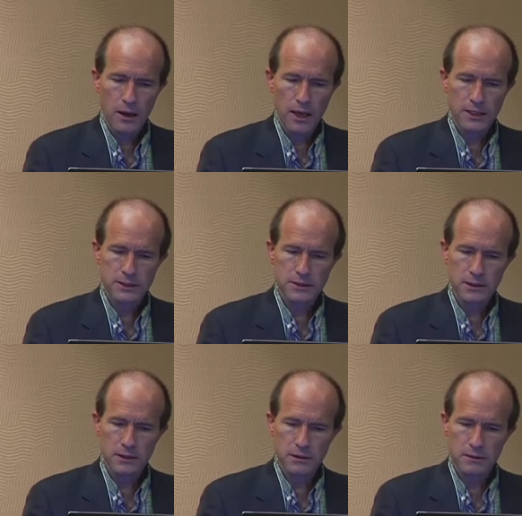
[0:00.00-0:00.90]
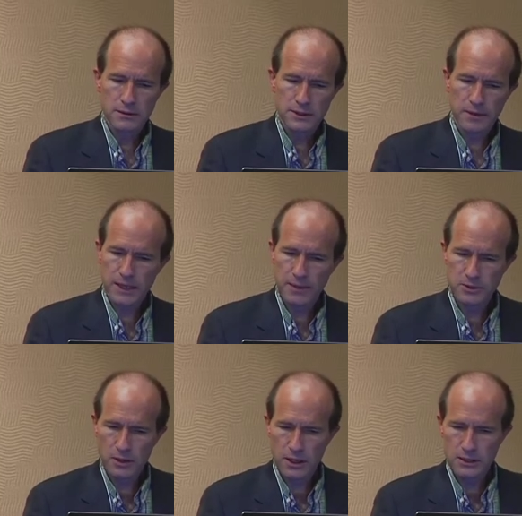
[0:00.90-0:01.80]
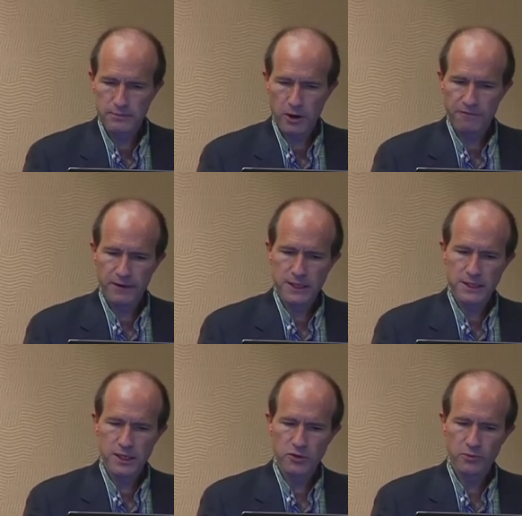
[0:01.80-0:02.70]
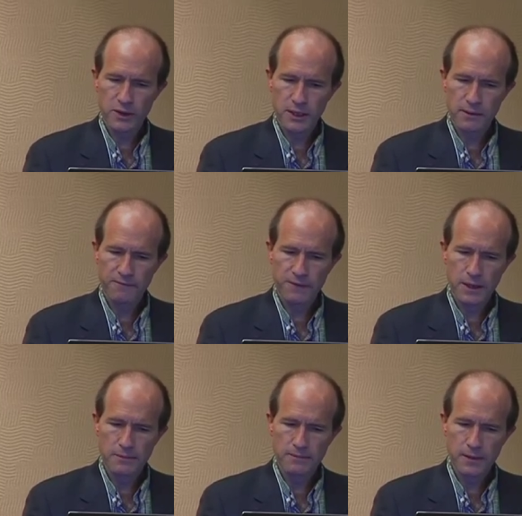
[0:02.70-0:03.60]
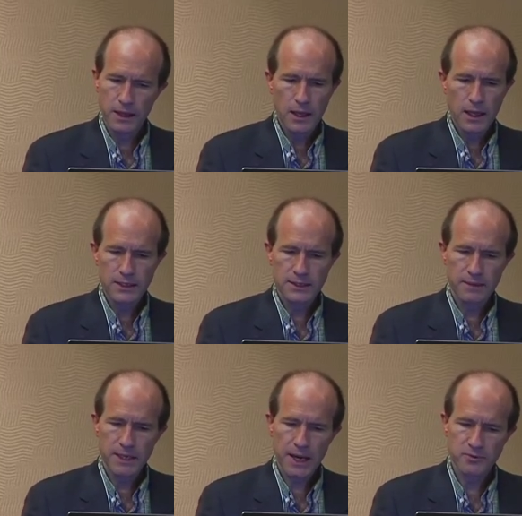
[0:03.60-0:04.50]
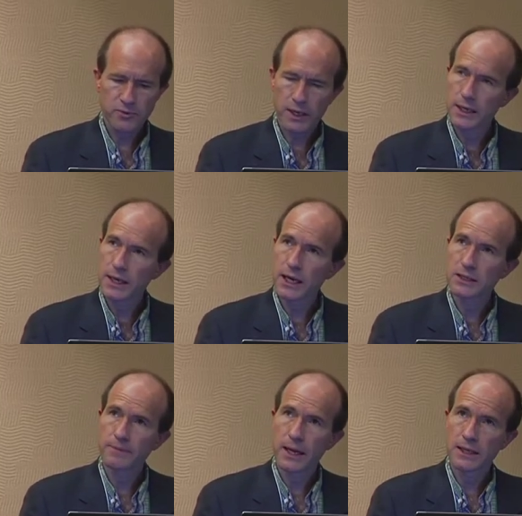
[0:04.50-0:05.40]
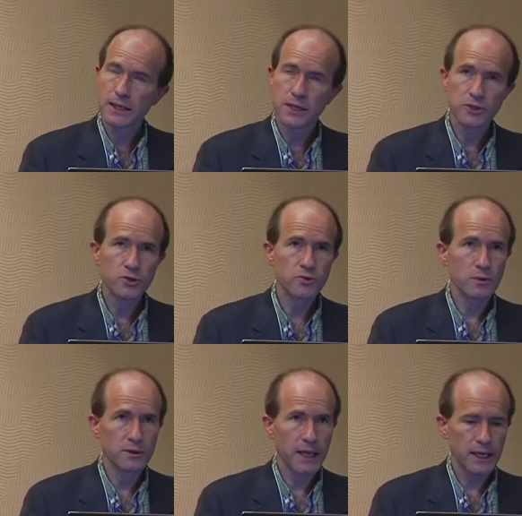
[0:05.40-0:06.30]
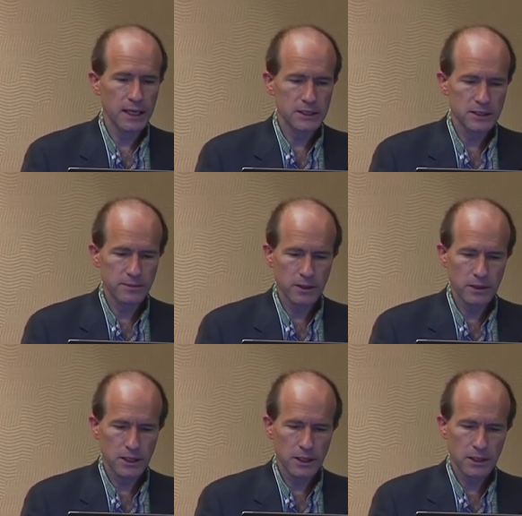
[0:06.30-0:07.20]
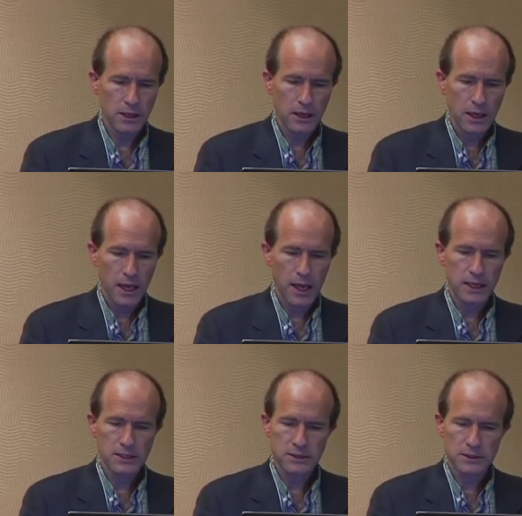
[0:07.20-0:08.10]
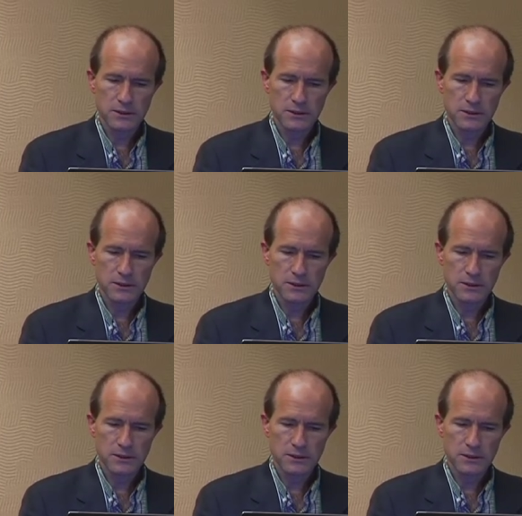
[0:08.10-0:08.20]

It's sometimes thought as Marfan syndrome with club feet. It's sometimes recognized by its unusual neck instability and its